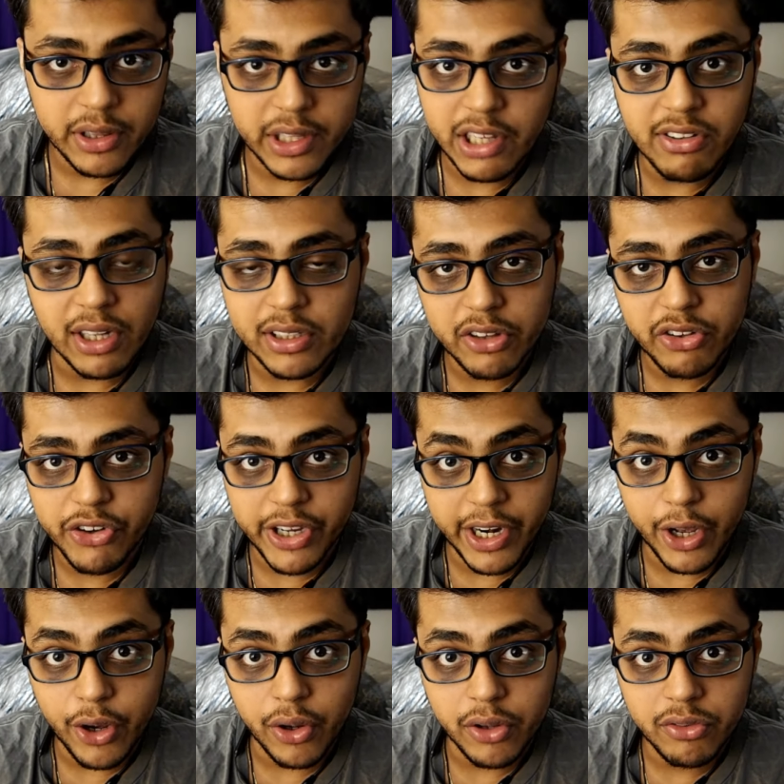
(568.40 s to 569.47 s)
These are the
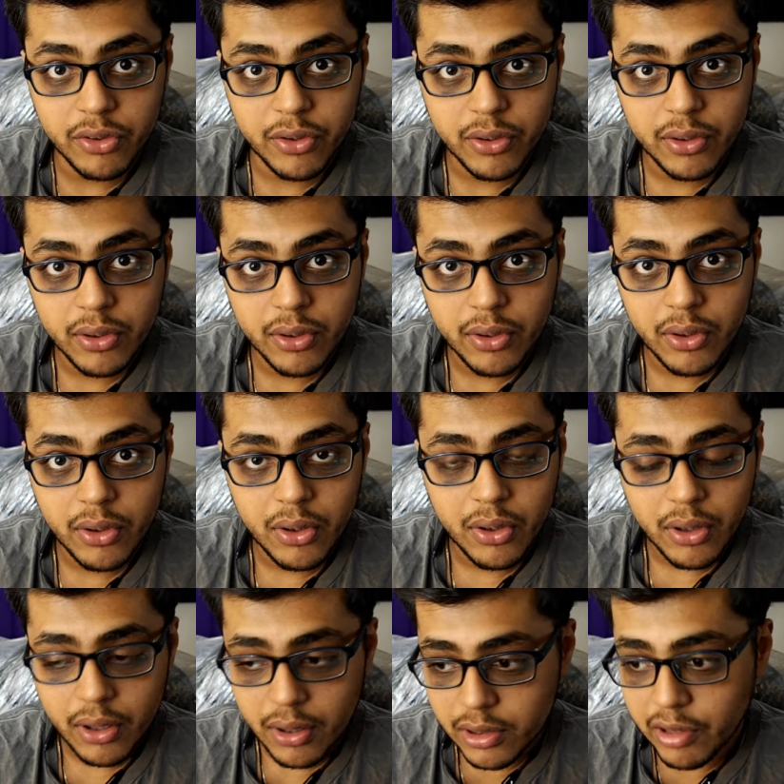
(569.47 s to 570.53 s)
3 records.
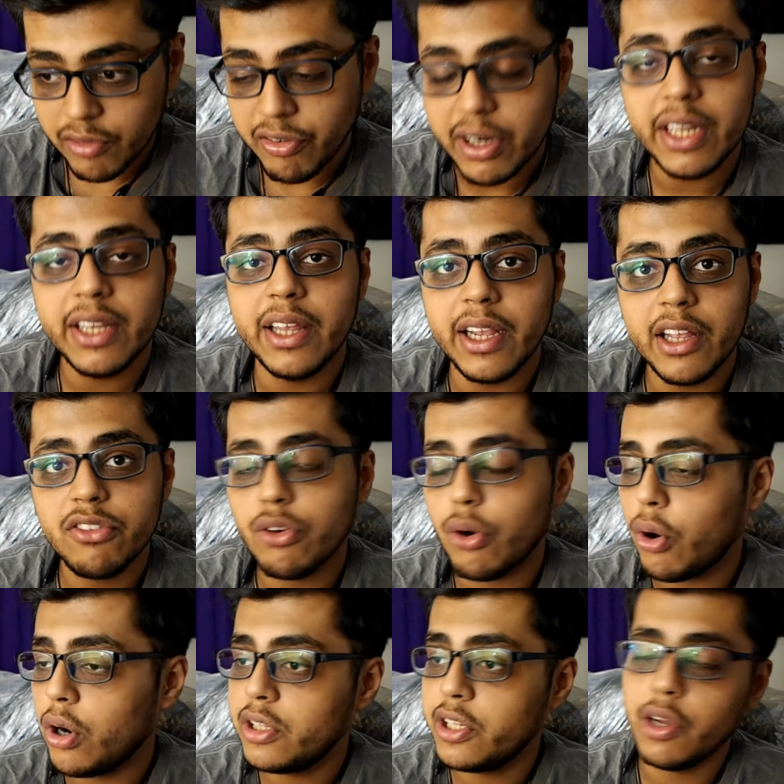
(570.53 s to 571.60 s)
The funny thing is,
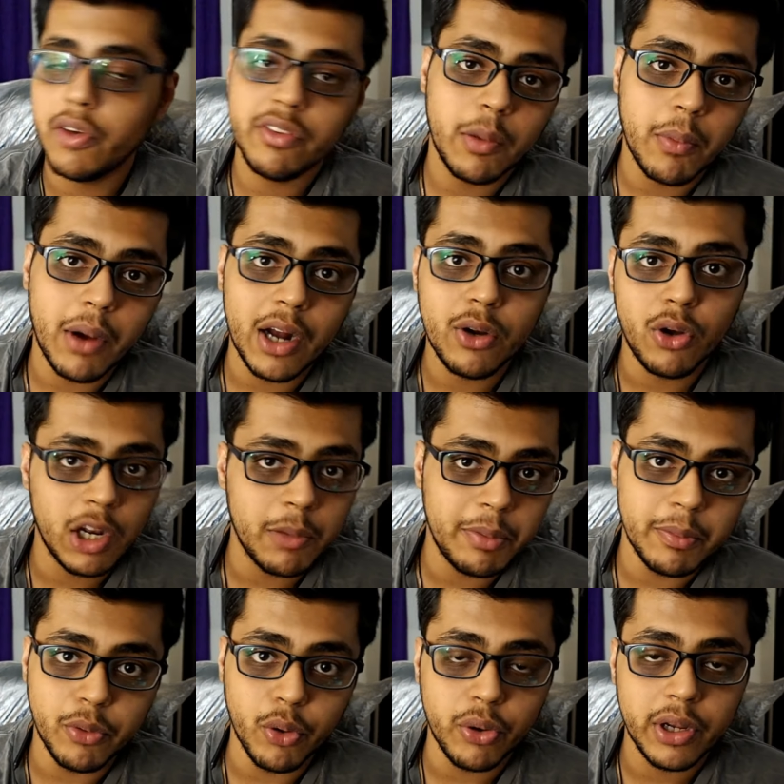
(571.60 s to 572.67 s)
all 3 of them aren't going to
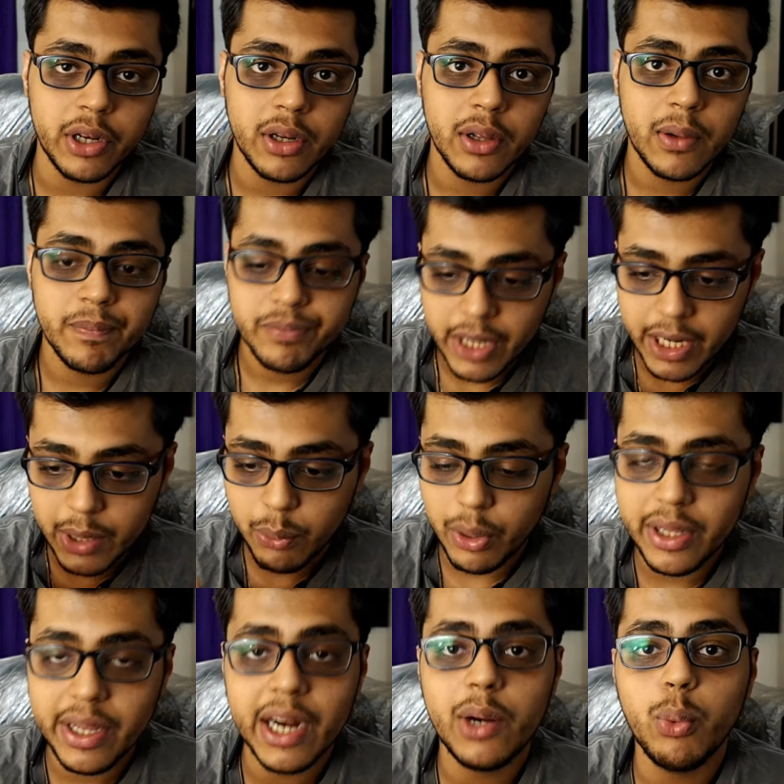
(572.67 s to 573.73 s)
be broken. It
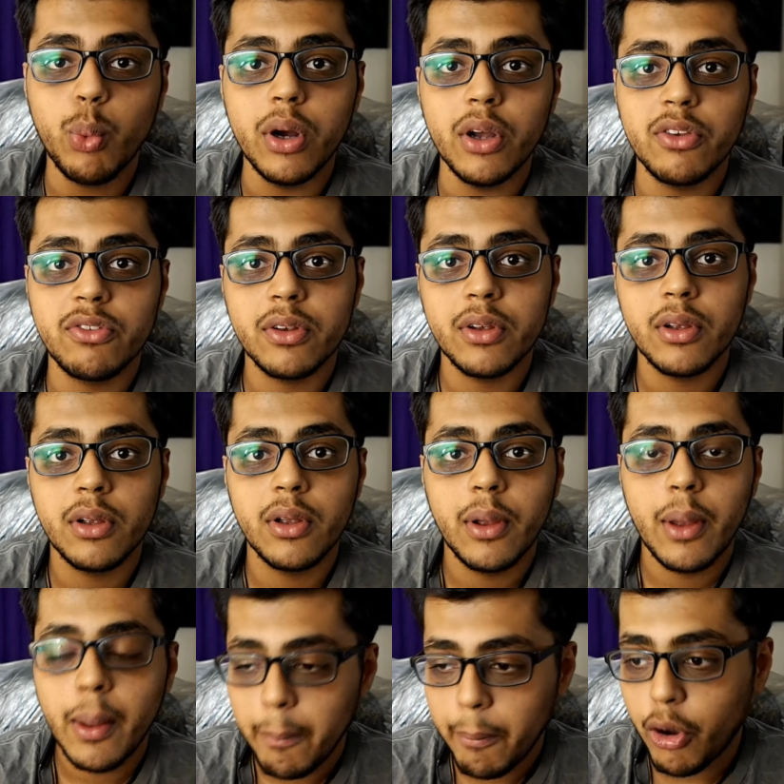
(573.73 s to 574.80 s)
will get worse.
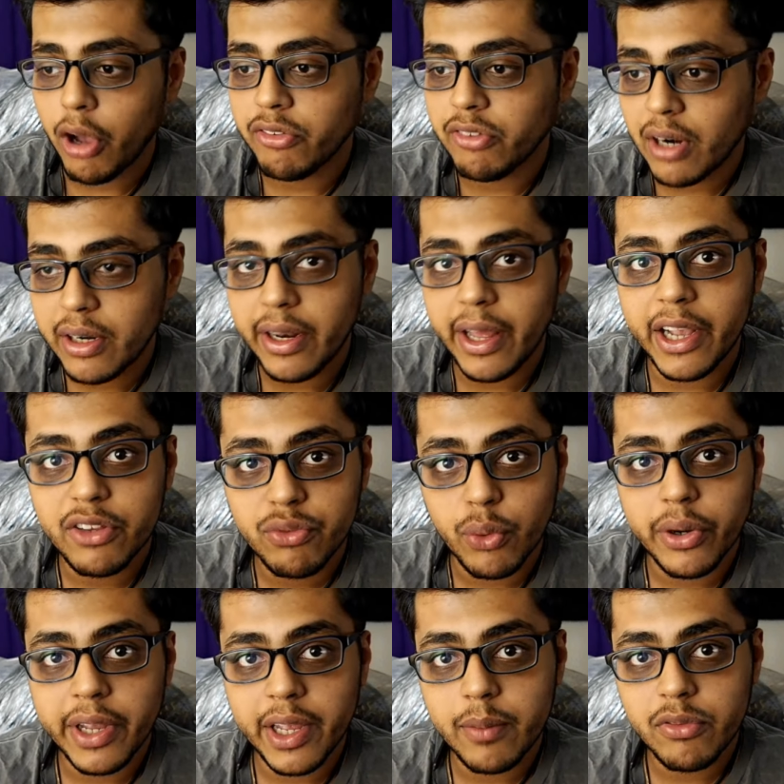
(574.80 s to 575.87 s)
Because our next
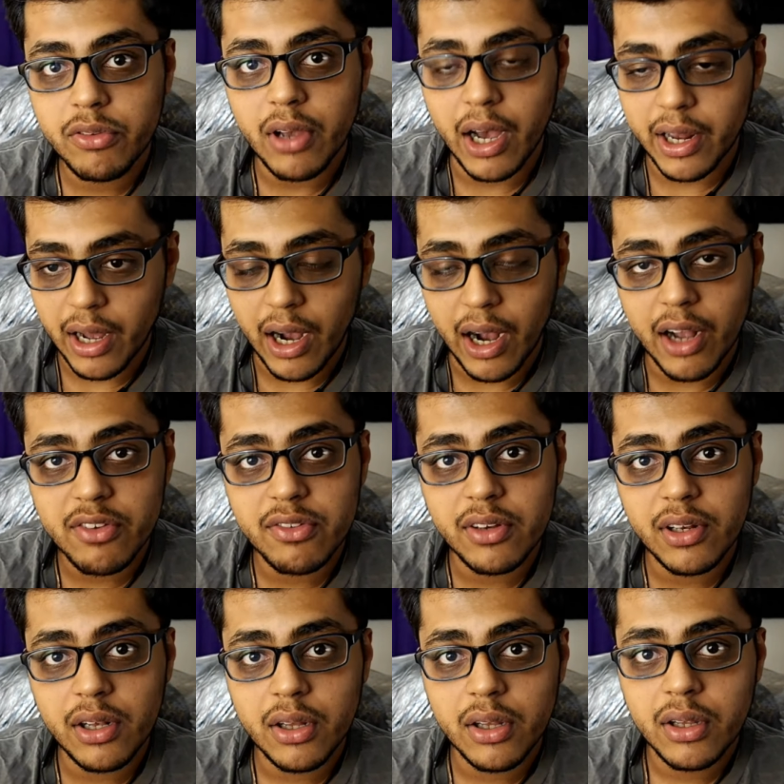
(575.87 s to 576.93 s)
4 games are
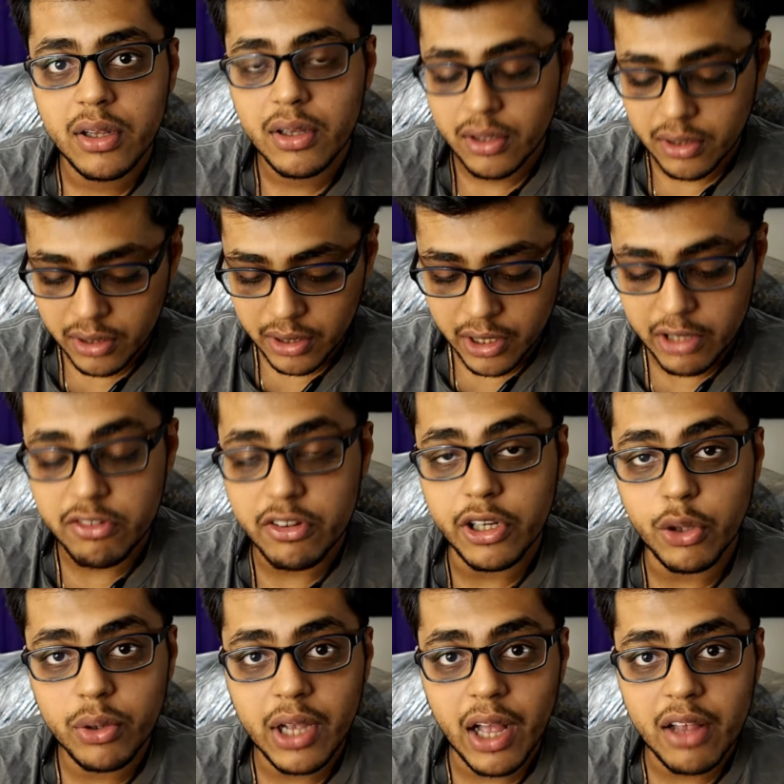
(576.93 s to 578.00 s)
Arsenal, is
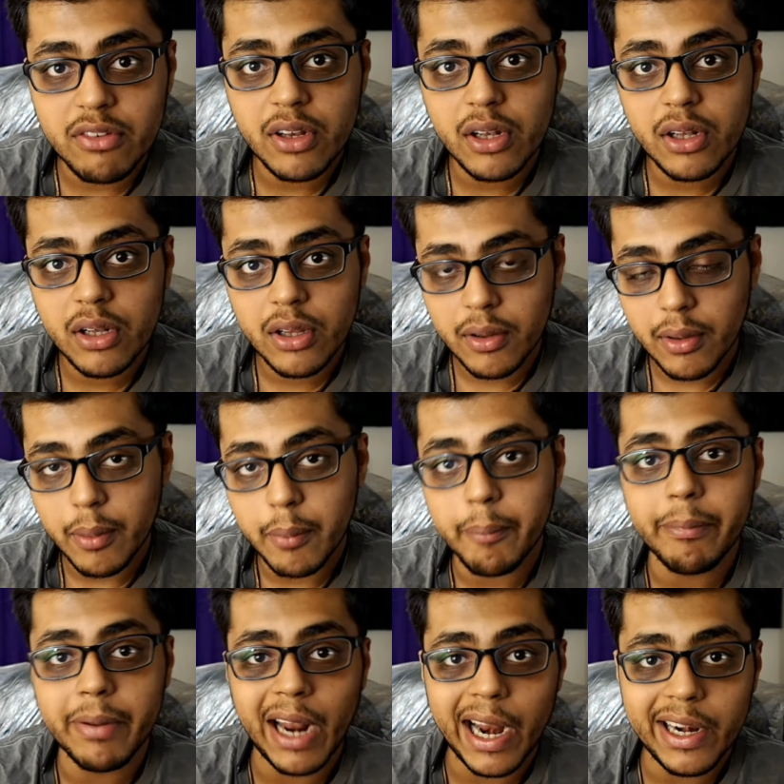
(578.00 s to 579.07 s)
Newcastle,
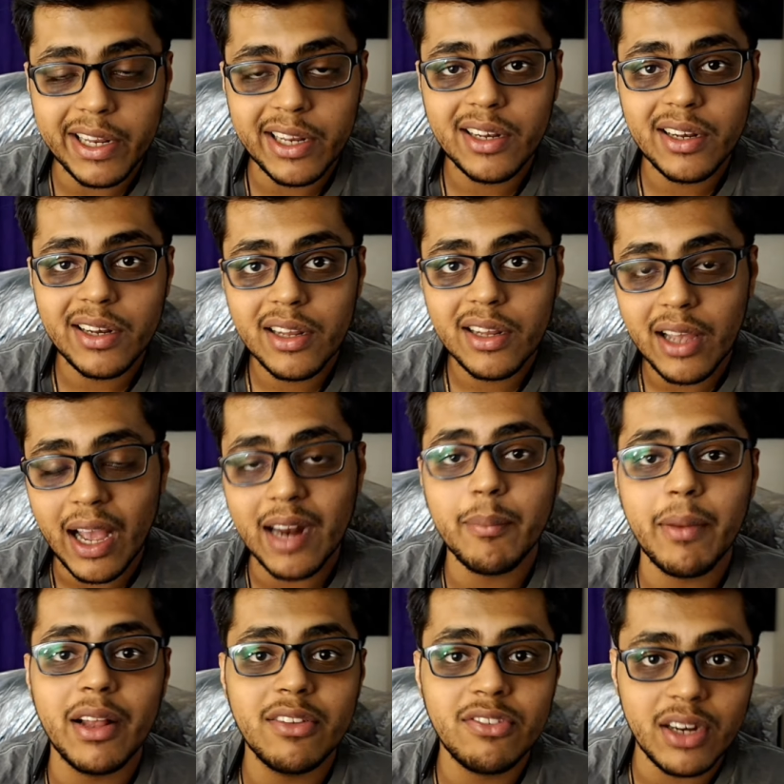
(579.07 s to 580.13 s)
Brighton
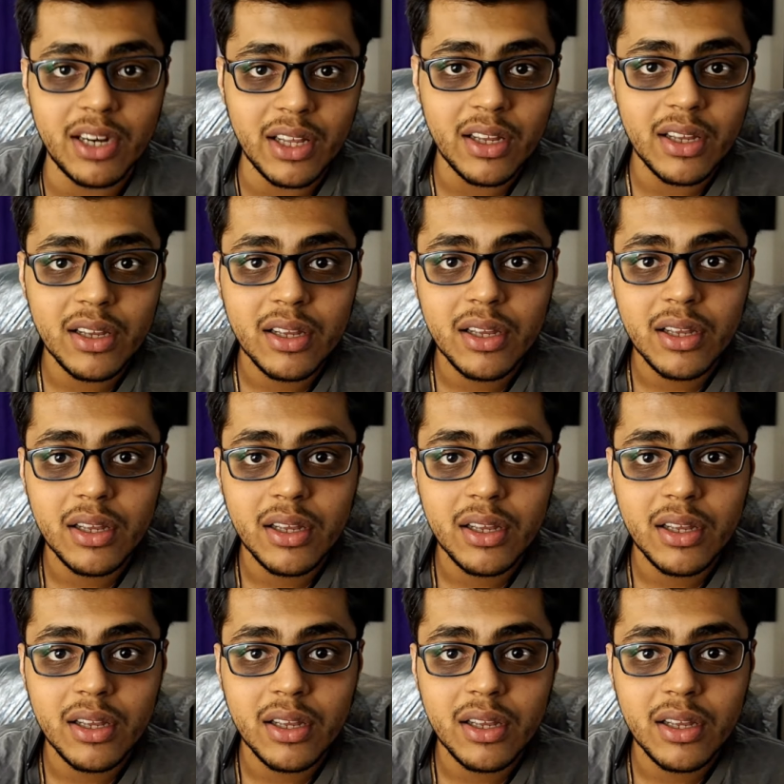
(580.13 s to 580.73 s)
and Man City.